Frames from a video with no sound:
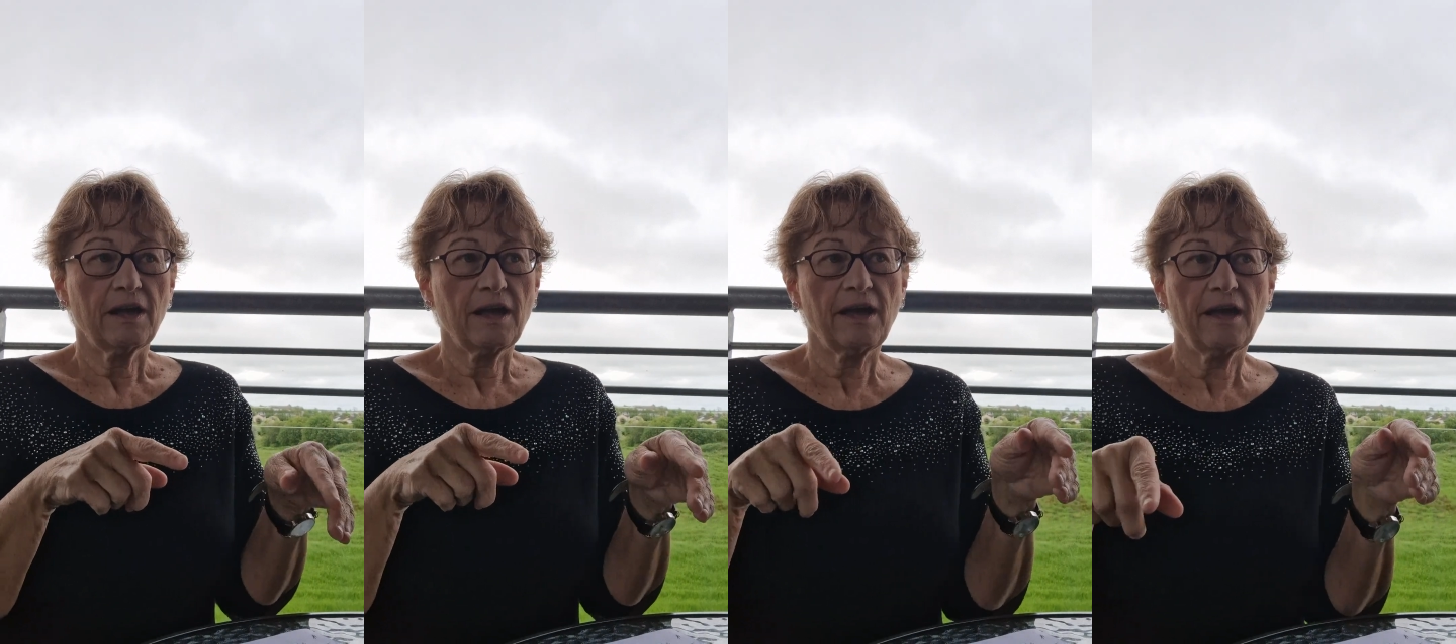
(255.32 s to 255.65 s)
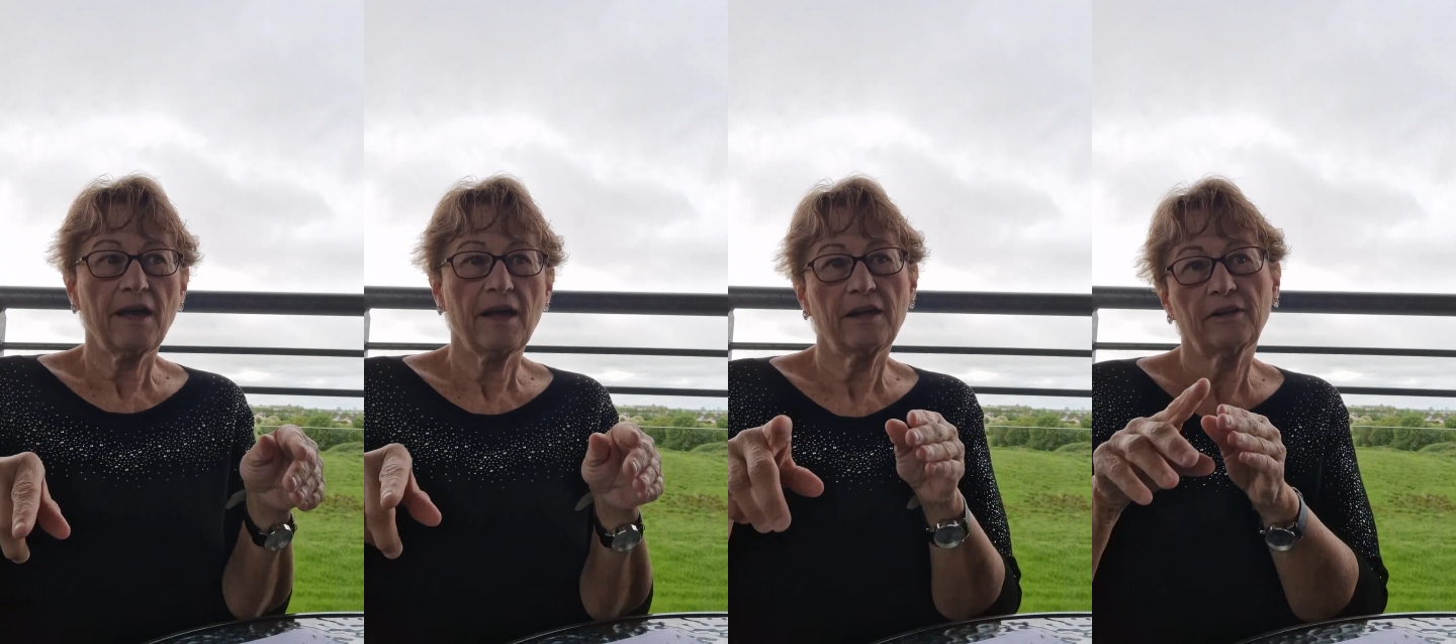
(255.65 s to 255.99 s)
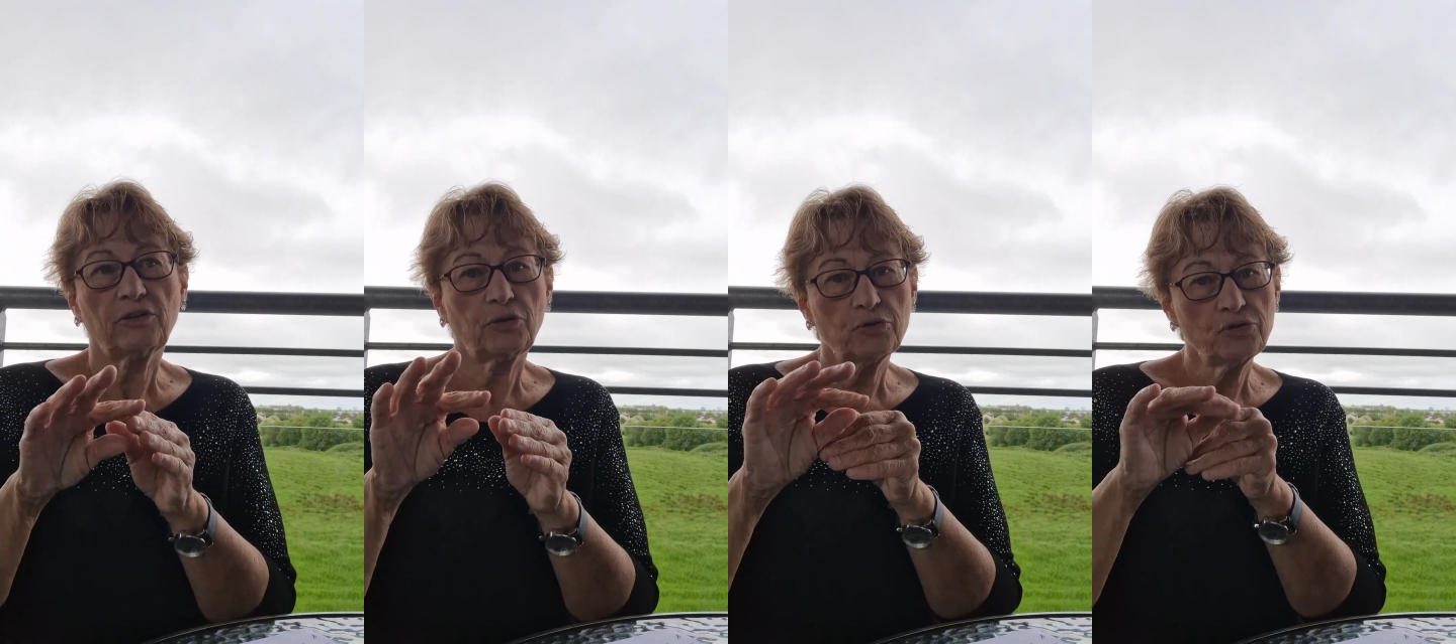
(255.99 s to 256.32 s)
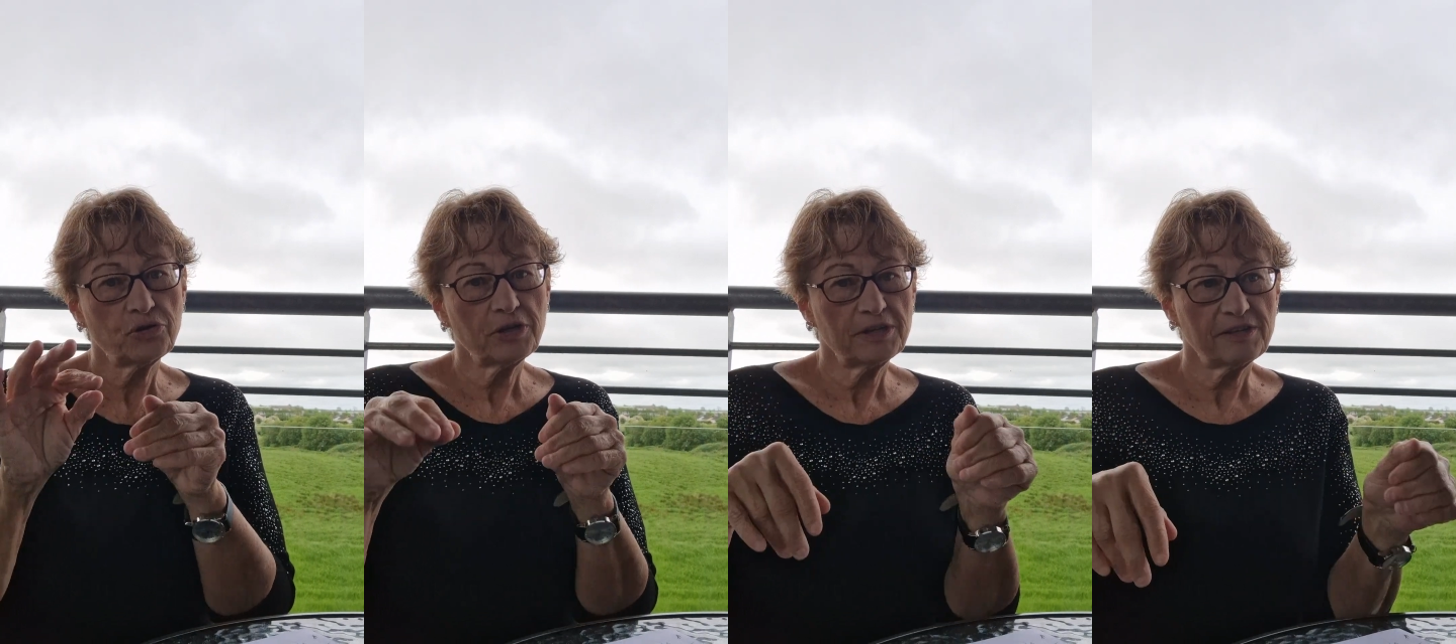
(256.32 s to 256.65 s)
and your
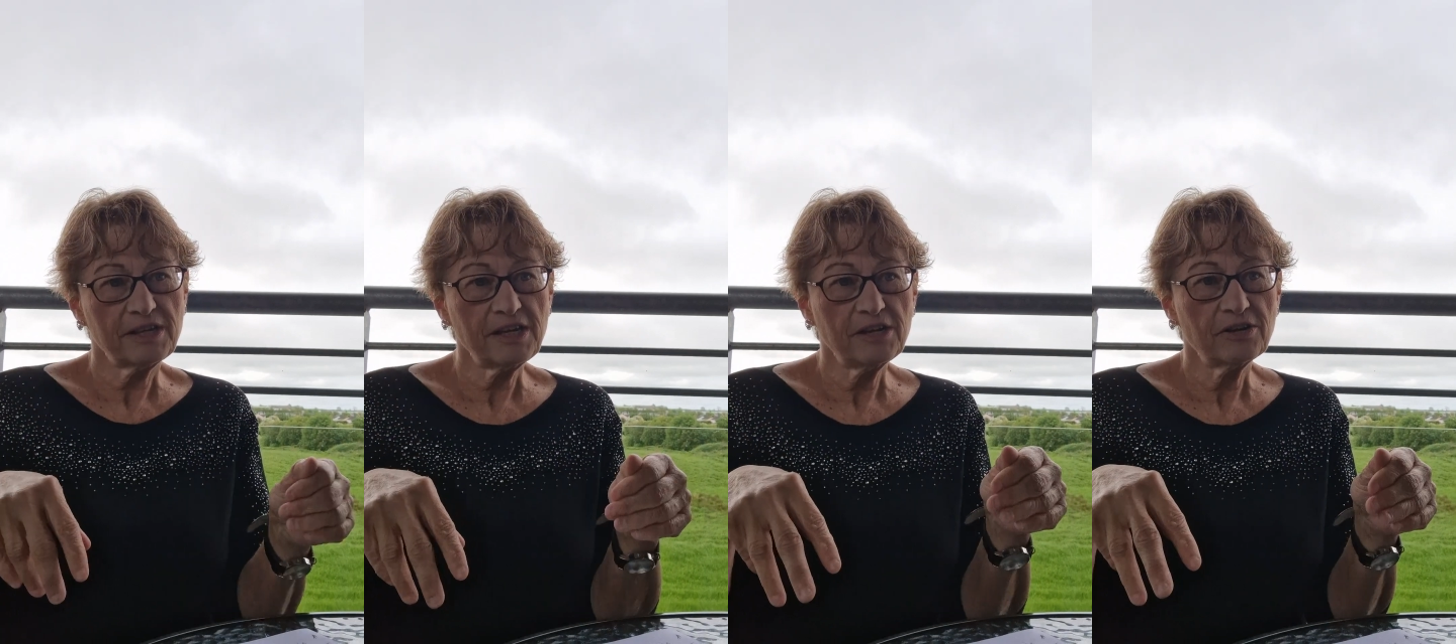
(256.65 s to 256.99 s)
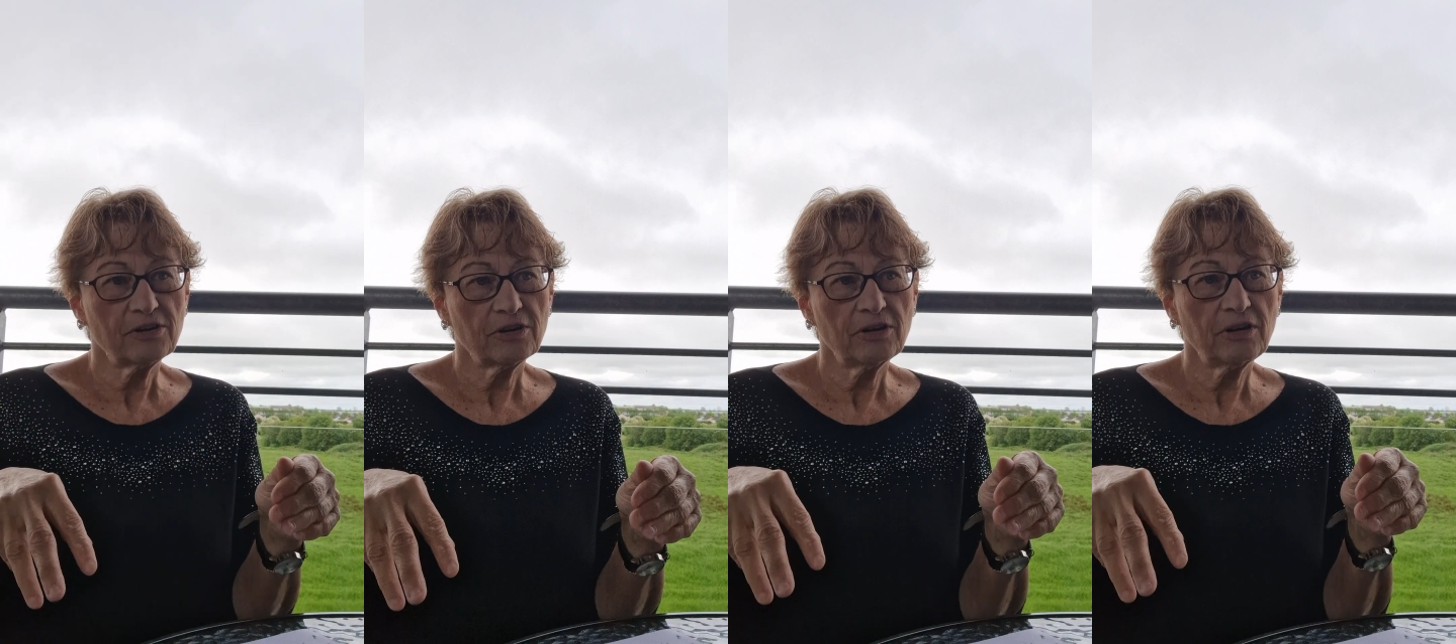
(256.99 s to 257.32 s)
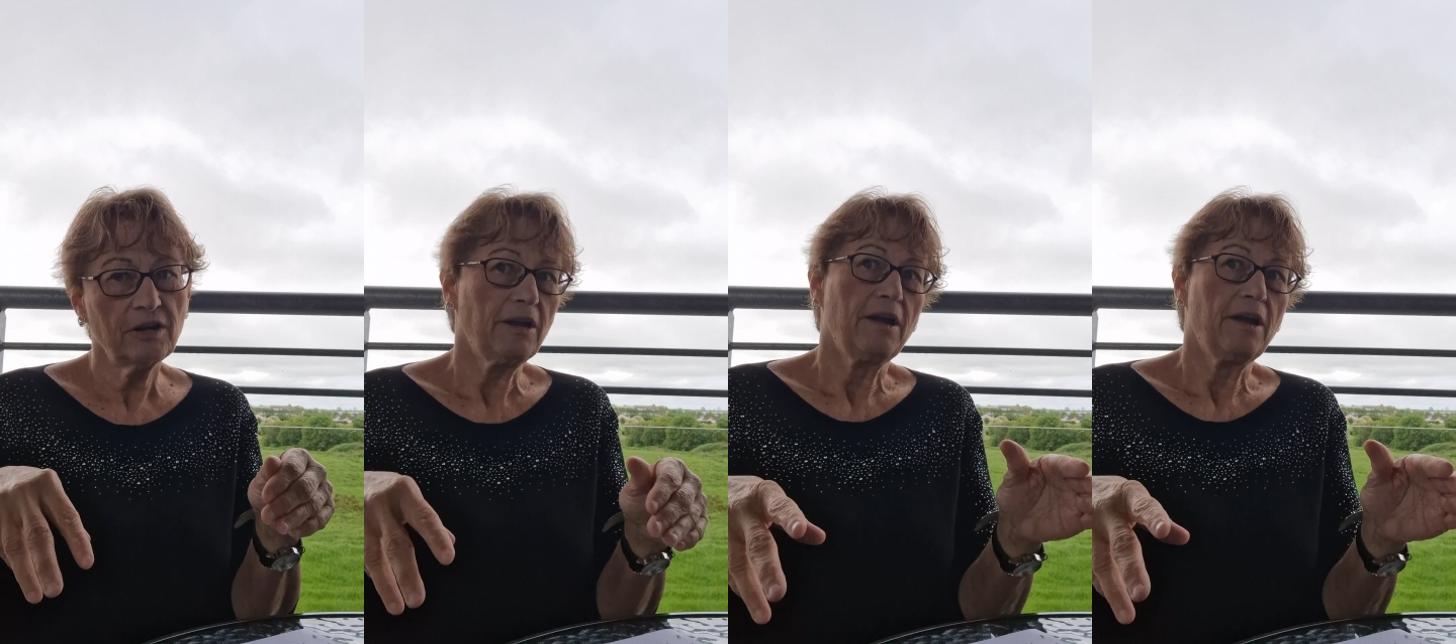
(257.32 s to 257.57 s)
tree is here,